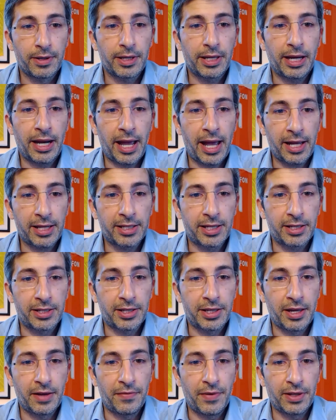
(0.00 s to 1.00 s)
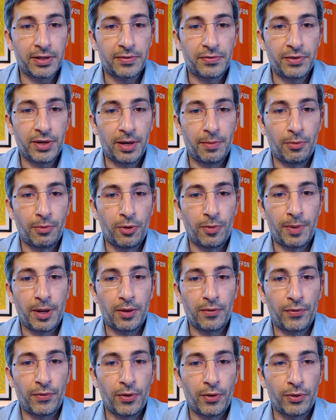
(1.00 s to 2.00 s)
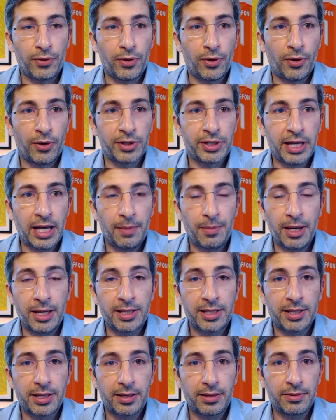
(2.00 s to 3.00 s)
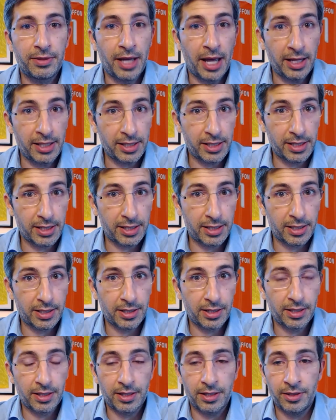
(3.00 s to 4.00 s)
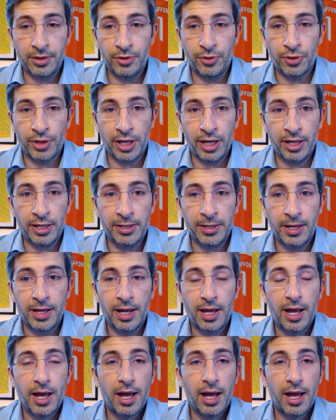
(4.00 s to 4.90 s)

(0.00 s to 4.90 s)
Can I access the events via mobile phone or tablet? Yes, you can.